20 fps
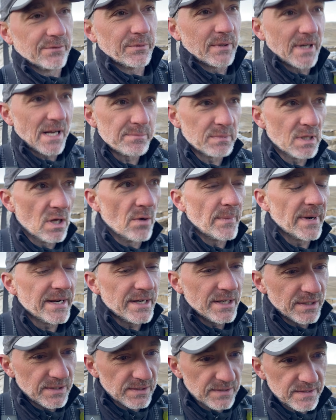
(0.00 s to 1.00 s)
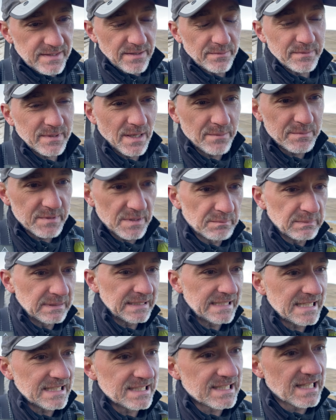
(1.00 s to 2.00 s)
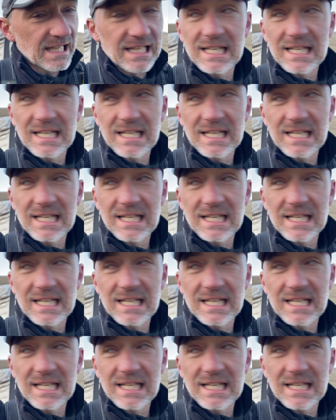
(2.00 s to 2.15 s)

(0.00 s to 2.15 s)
when I blow my nose, sometimes it bleeds.